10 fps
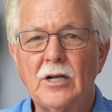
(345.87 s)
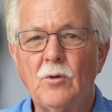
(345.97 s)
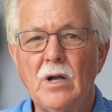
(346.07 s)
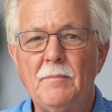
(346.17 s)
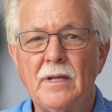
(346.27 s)

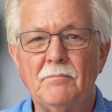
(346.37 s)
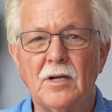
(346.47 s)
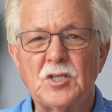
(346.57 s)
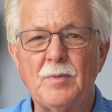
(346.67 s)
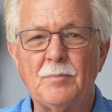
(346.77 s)
equipment
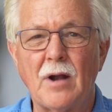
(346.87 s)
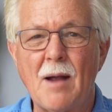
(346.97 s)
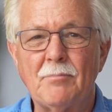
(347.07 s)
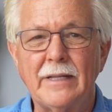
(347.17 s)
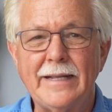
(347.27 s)
must be
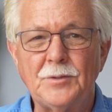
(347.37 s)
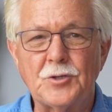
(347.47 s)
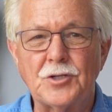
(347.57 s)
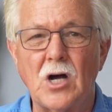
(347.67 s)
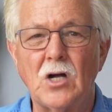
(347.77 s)
properly
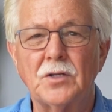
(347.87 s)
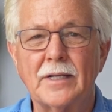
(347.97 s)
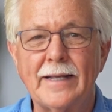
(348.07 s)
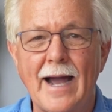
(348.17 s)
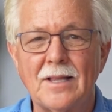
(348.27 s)
installed,
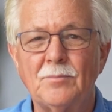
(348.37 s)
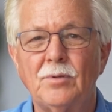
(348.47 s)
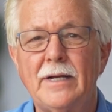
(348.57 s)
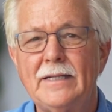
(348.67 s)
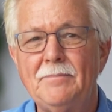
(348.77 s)

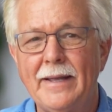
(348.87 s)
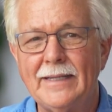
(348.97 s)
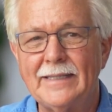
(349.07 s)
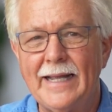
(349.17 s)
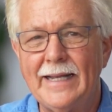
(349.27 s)
calibrated,
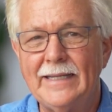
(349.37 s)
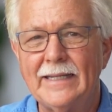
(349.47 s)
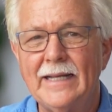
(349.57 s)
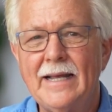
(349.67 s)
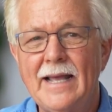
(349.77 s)
maintained,
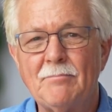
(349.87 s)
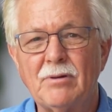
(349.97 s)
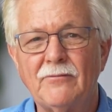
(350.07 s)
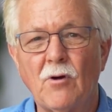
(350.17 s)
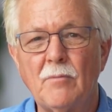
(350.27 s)
and
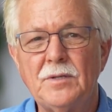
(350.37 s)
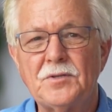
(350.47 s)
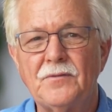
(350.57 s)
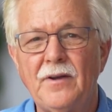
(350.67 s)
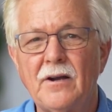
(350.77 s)

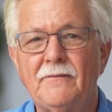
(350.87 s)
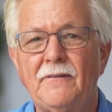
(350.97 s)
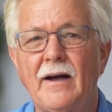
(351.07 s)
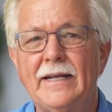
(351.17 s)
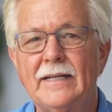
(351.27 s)
performance
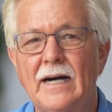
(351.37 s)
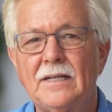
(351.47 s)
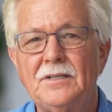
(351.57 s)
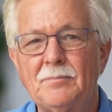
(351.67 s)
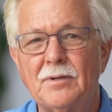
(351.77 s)
verified
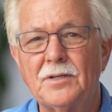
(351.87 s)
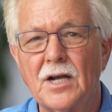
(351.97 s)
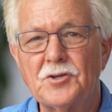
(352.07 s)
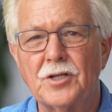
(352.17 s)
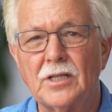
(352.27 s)
under
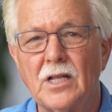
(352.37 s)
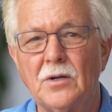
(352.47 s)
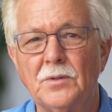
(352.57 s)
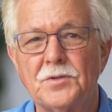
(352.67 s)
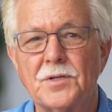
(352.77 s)
production
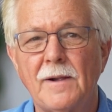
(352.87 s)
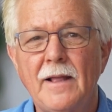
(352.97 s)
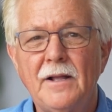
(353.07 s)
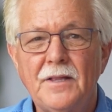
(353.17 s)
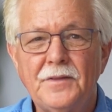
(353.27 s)
loads.
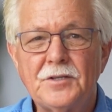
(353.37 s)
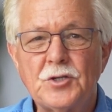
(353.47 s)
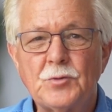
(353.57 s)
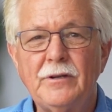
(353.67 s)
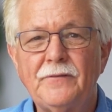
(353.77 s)
This
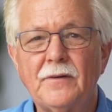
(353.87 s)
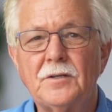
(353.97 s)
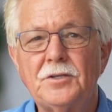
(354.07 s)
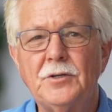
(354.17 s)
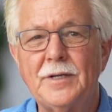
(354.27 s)
is
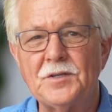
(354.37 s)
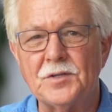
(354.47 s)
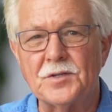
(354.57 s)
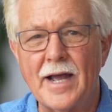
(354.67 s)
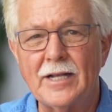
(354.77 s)
referred to as
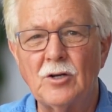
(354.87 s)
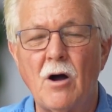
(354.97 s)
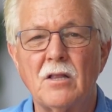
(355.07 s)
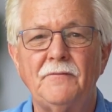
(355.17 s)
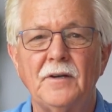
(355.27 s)
design
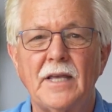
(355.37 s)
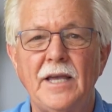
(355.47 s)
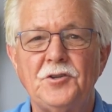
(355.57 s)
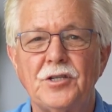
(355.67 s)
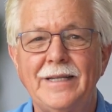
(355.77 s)

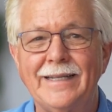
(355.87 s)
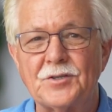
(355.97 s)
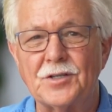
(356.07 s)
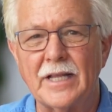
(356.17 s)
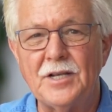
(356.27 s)
qualification,
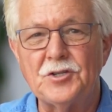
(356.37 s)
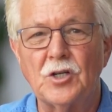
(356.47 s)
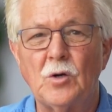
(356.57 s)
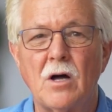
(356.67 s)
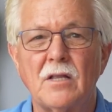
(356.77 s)

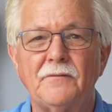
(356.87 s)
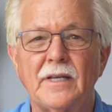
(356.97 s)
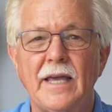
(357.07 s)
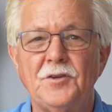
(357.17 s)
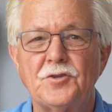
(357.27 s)
installation
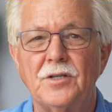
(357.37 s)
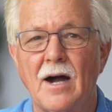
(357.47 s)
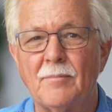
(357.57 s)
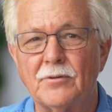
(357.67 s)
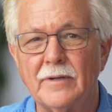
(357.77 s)
qualification,
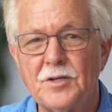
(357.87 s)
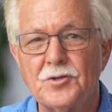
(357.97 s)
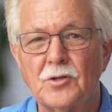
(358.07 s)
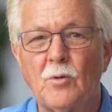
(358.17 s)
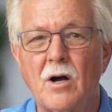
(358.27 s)

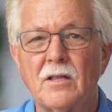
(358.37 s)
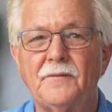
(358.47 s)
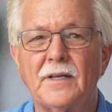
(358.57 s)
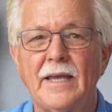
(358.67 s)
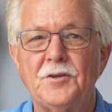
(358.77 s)
operational
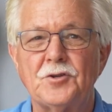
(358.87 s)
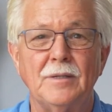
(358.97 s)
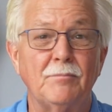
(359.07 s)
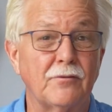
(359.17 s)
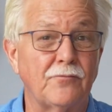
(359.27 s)
qualification,
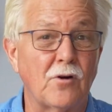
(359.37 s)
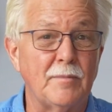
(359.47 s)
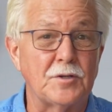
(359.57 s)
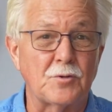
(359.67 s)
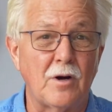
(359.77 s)
and
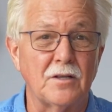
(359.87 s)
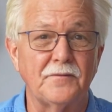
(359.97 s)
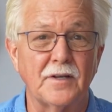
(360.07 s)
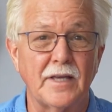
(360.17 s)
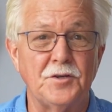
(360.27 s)
performance
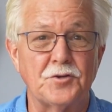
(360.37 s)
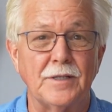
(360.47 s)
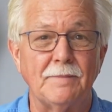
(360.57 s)
qualification.